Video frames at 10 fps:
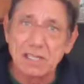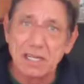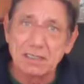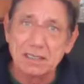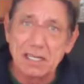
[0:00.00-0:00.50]

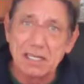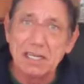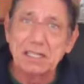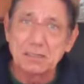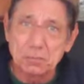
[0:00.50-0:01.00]

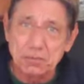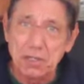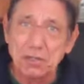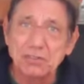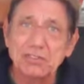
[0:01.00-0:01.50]
technique and
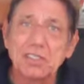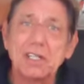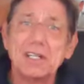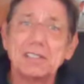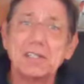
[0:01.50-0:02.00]
approach
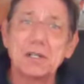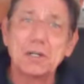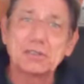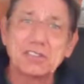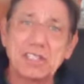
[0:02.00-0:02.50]
to
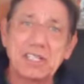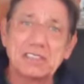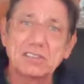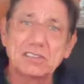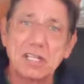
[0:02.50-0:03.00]
coaching
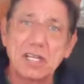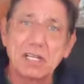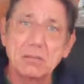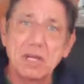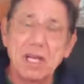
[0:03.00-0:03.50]
his
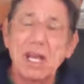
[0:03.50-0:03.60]
team.